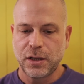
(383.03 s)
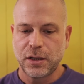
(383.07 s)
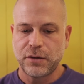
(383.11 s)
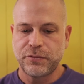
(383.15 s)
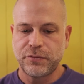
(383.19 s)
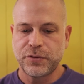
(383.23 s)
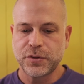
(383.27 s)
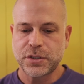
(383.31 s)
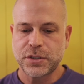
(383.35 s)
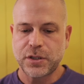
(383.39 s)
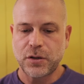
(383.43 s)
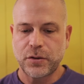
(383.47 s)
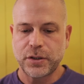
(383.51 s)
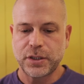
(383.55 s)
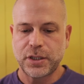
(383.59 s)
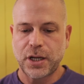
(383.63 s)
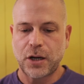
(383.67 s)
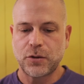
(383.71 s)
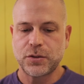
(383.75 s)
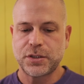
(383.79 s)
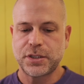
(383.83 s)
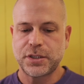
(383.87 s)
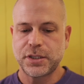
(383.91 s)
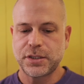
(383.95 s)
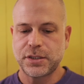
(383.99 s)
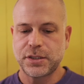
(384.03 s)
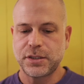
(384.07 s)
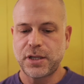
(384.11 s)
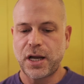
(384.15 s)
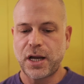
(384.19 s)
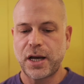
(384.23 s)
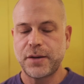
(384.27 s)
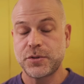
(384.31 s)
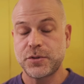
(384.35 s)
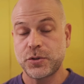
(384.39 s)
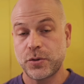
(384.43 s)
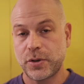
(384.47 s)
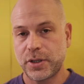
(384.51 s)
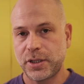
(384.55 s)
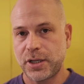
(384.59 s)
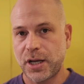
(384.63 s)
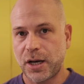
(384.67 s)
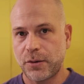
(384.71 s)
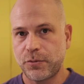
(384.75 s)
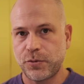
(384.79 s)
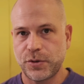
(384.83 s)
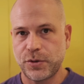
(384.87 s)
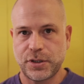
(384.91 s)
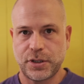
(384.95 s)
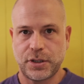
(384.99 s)
If you slow it down 16 times, you end
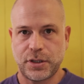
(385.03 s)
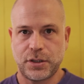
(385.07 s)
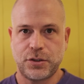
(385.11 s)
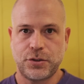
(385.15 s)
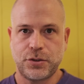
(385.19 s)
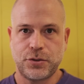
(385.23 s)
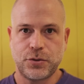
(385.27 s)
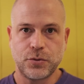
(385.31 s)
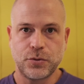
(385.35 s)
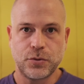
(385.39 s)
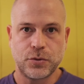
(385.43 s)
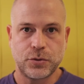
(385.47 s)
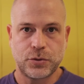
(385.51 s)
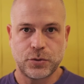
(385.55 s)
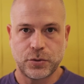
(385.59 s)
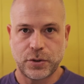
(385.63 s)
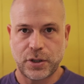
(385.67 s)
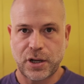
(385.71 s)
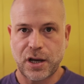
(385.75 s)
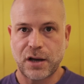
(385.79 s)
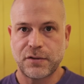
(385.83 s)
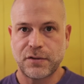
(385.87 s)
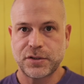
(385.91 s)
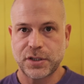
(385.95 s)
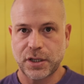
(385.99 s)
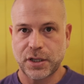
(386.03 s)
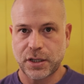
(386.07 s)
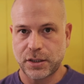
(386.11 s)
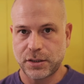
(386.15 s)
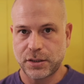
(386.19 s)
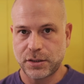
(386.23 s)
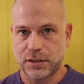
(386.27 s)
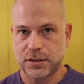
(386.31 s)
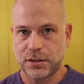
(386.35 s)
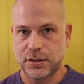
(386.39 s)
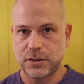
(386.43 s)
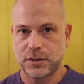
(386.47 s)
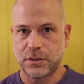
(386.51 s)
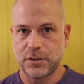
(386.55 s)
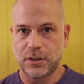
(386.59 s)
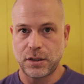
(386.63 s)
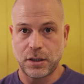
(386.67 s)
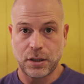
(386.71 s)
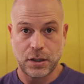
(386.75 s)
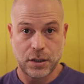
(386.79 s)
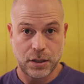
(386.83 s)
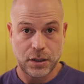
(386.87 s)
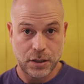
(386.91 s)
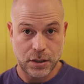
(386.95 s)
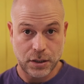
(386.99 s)
up with a 2.5 seconds
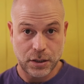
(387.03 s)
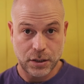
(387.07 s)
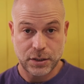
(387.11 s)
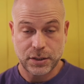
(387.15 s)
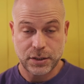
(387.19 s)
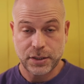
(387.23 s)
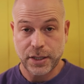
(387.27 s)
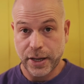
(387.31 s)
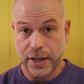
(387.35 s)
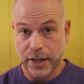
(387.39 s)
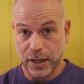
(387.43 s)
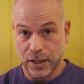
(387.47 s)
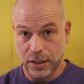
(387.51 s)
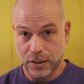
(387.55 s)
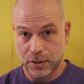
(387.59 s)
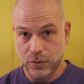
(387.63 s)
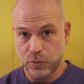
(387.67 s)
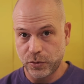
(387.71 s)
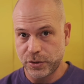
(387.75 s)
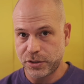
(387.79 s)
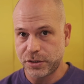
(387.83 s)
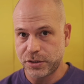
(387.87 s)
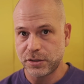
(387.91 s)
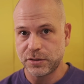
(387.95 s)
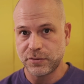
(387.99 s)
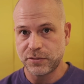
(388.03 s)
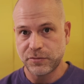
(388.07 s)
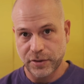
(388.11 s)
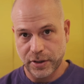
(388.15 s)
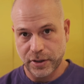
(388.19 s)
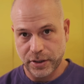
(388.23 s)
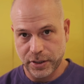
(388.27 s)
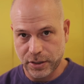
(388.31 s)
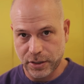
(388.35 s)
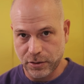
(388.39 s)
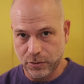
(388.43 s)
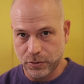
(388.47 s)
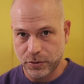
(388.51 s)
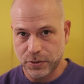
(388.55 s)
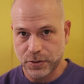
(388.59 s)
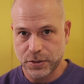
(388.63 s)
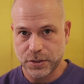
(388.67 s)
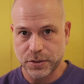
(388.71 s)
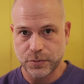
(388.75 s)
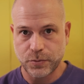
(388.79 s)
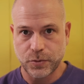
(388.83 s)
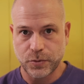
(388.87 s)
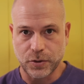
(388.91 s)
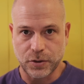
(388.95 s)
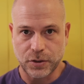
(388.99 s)
tail, which is very
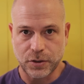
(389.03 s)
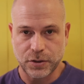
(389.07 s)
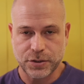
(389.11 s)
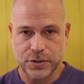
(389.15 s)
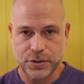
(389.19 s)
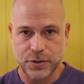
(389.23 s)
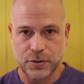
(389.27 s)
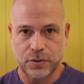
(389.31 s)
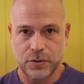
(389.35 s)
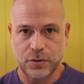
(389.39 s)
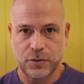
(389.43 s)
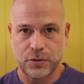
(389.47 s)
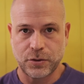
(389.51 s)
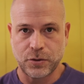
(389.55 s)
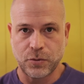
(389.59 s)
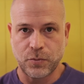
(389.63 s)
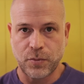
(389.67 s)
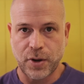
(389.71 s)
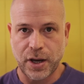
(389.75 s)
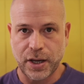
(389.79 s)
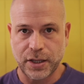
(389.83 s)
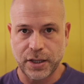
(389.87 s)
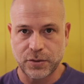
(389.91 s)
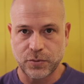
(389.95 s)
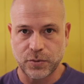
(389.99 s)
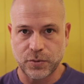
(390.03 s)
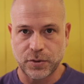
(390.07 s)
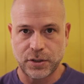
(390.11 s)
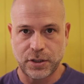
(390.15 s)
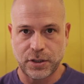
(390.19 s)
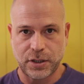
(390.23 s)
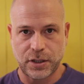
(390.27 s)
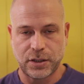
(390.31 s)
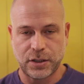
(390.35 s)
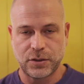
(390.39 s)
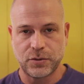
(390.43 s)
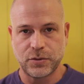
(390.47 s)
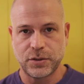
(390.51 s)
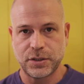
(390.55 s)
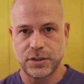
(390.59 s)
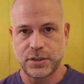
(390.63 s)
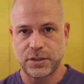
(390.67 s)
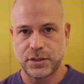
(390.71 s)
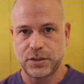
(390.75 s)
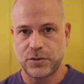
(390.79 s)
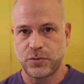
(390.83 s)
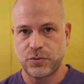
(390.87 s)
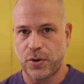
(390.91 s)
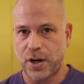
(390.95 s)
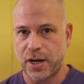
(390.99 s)
noticeable. So you might want to do this
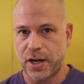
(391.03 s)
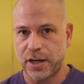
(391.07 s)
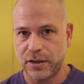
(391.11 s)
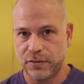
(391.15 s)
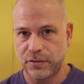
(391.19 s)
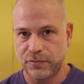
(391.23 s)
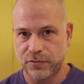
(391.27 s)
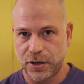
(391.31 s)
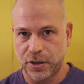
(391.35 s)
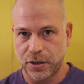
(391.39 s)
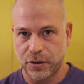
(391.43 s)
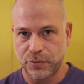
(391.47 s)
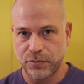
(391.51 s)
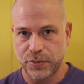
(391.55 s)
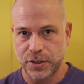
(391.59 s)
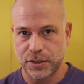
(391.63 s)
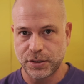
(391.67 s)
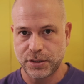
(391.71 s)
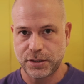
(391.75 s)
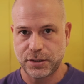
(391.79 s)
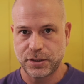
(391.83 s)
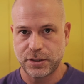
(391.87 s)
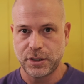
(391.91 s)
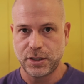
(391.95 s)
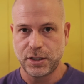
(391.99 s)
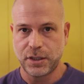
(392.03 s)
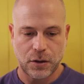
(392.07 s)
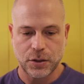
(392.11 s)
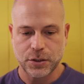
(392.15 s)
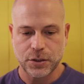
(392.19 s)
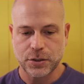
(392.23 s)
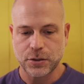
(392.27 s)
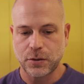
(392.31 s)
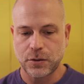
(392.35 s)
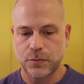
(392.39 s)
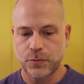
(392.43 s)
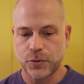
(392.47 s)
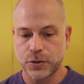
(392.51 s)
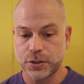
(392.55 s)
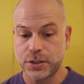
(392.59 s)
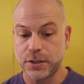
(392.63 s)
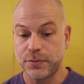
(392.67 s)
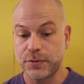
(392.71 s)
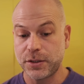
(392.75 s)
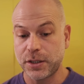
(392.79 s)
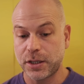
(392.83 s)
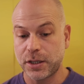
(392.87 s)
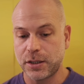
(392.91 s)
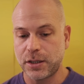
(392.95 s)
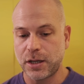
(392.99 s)
in dry environments. Also,
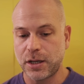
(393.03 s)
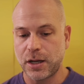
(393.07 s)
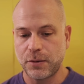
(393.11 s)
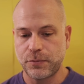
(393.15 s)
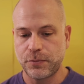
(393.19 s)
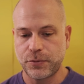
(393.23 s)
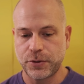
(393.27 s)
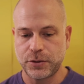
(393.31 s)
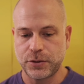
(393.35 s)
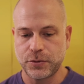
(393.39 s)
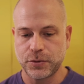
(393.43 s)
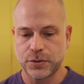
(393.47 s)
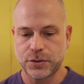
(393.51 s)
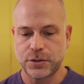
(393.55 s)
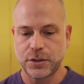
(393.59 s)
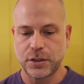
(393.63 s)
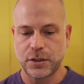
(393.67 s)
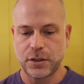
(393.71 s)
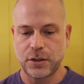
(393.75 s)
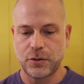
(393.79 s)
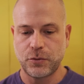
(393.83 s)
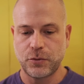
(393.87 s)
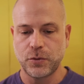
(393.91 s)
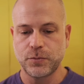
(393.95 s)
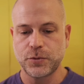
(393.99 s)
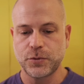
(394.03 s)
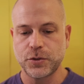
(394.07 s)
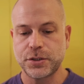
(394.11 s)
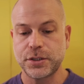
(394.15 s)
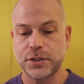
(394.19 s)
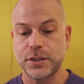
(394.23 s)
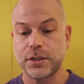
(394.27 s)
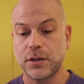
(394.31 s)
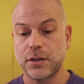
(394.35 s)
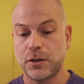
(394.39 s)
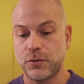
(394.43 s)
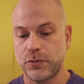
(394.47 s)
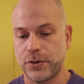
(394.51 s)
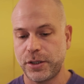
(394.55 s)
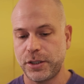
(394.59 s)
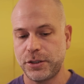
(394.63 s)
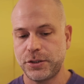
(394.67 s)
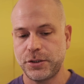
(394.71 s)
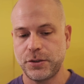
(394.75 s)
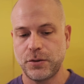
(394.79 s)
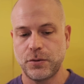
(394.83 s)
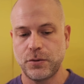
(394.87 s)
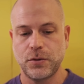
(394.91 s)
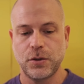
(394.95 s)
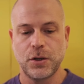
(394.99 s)
proximity can help reduce the room to signal
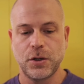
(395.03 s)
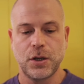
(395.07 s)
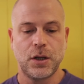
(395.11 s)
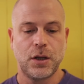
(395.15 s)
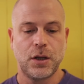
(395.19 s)
ratio.